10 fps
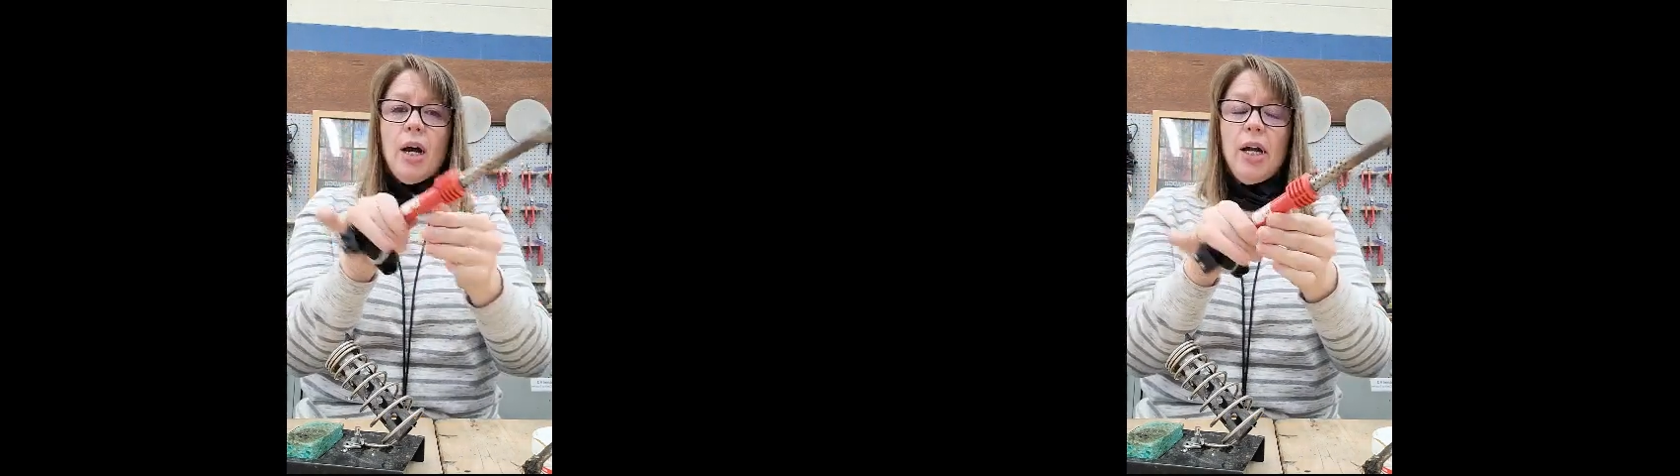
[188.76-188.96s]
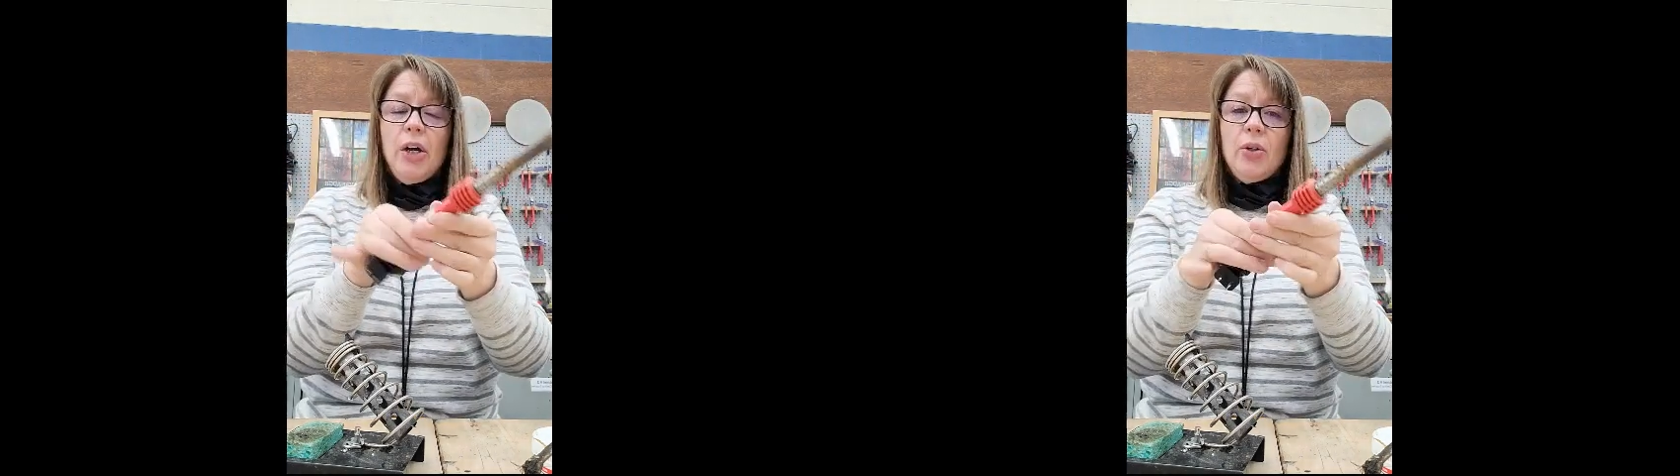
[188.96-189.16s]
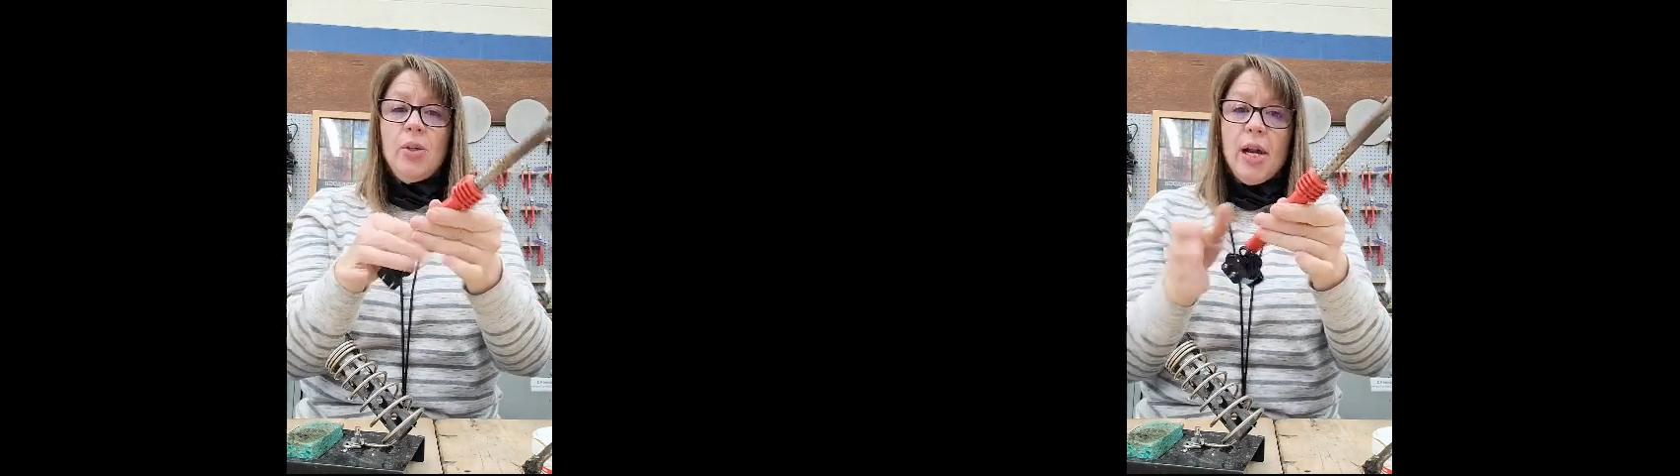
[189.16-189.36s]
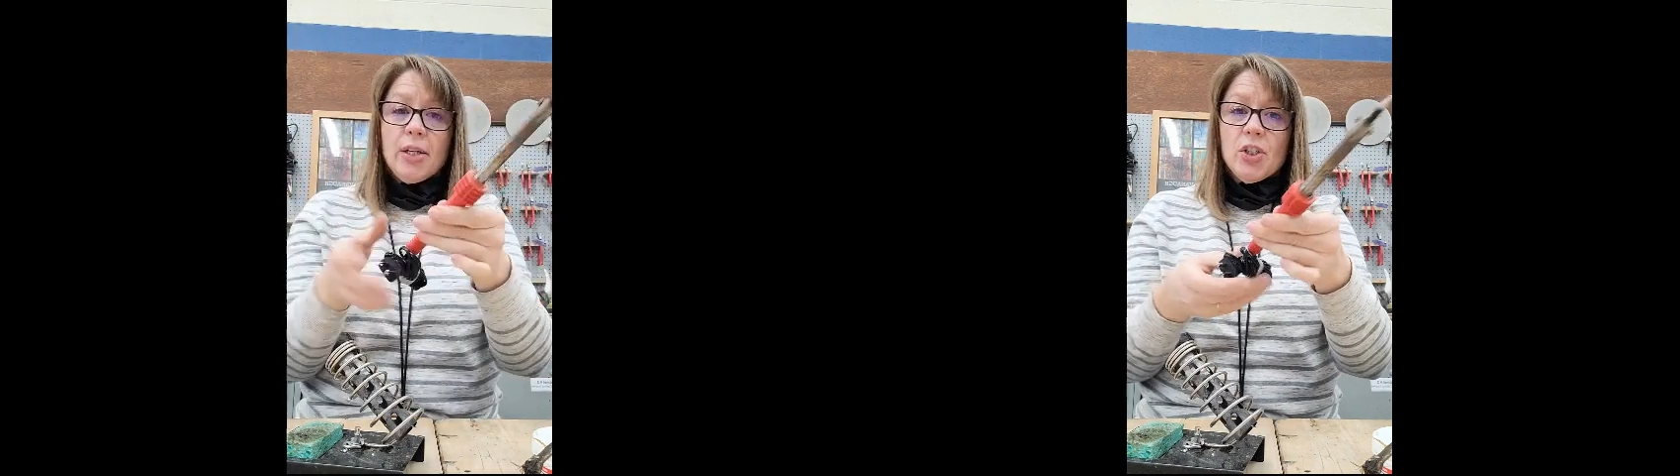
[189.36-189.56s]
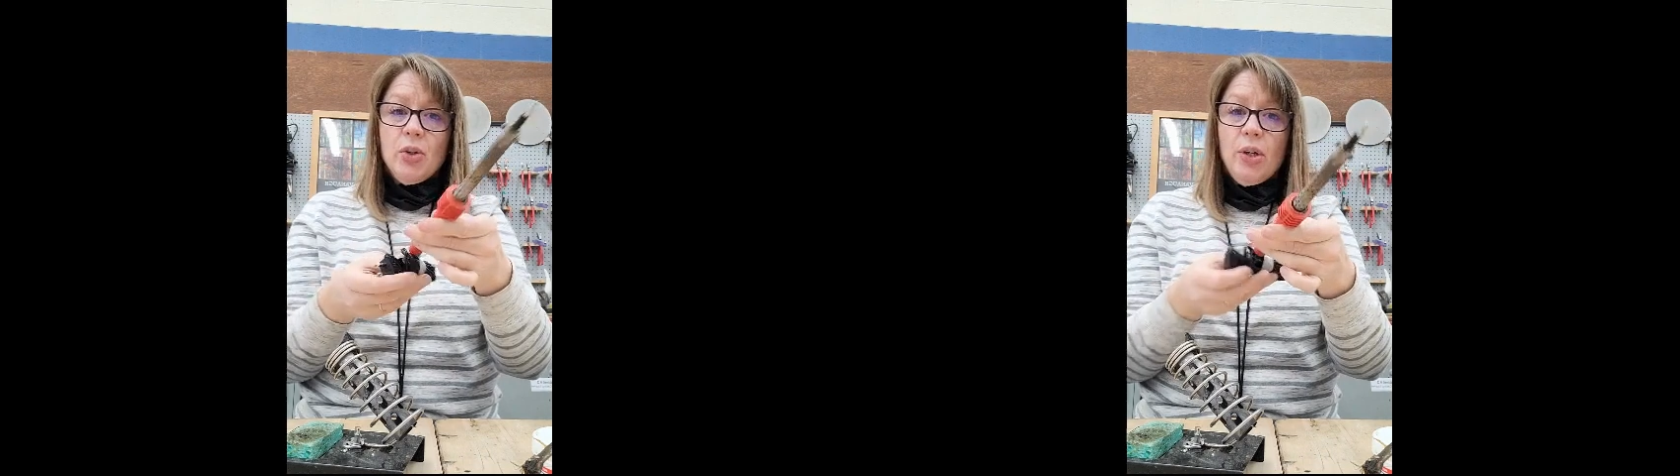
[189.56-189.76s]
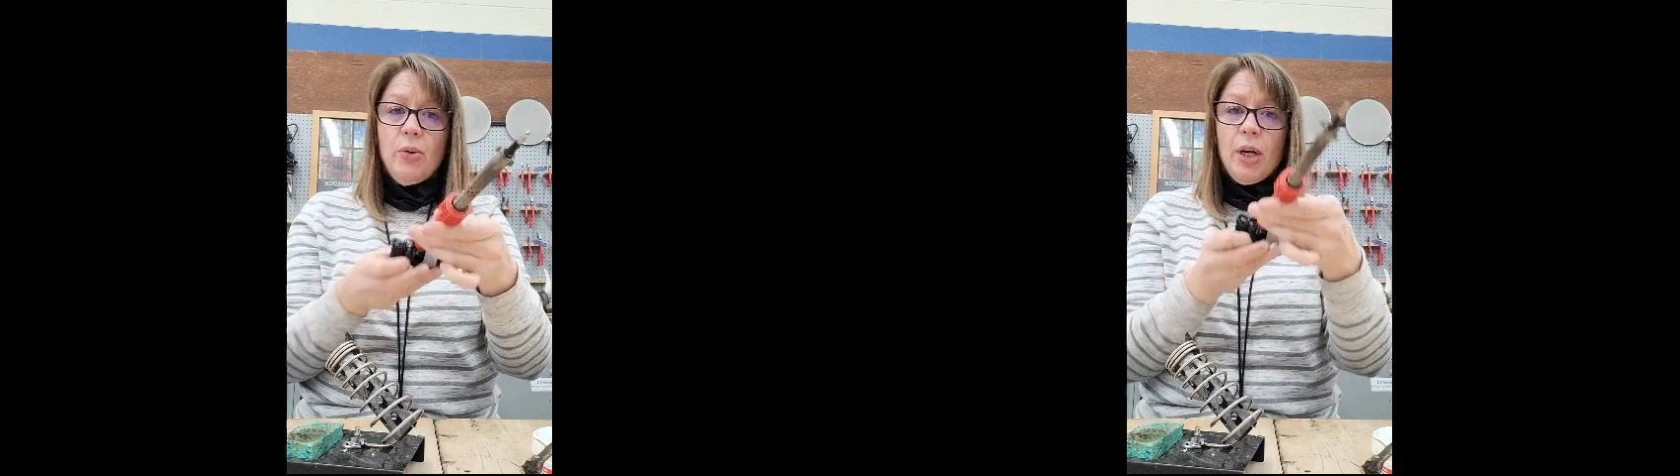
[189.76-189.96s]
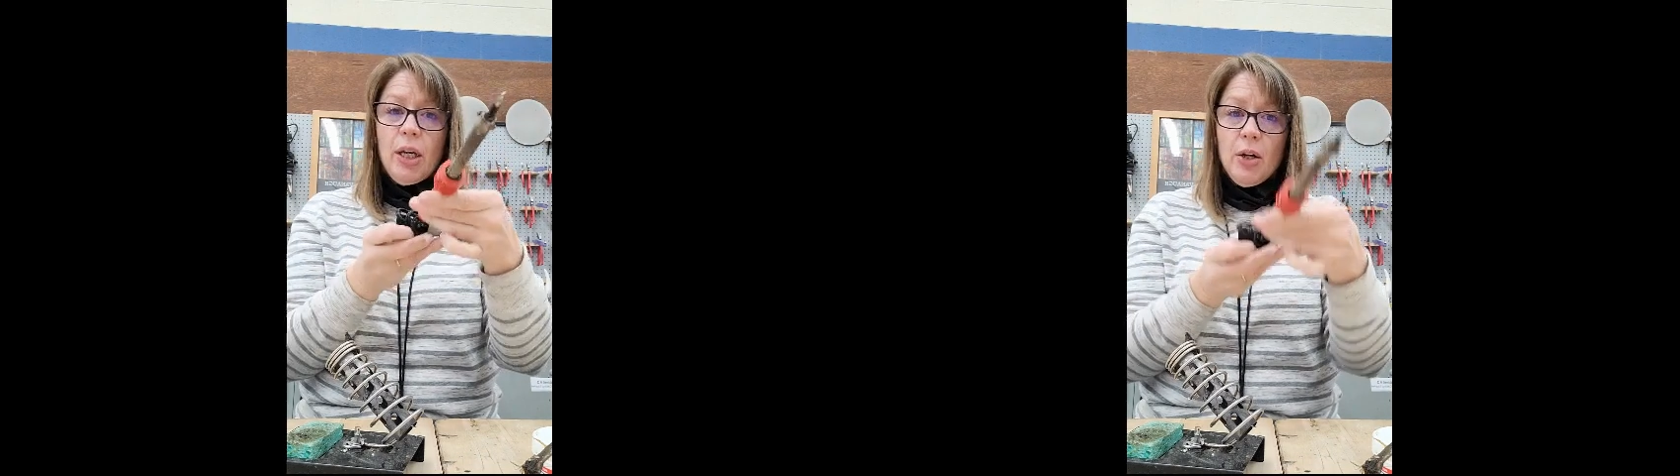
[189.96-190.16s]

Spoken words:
iron next to it, when I